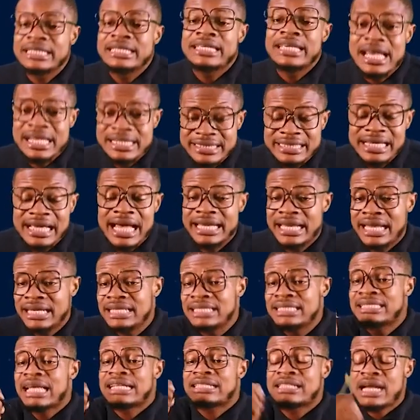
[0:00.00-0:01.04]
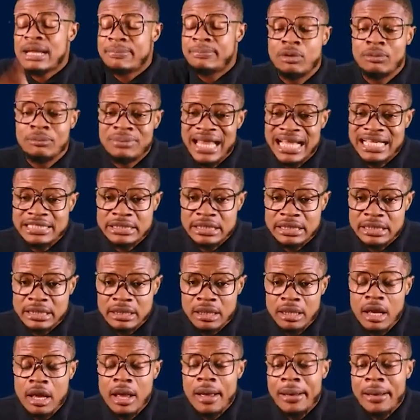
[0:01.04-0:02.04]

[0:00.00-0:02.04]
Yes, annelids are triploblastic.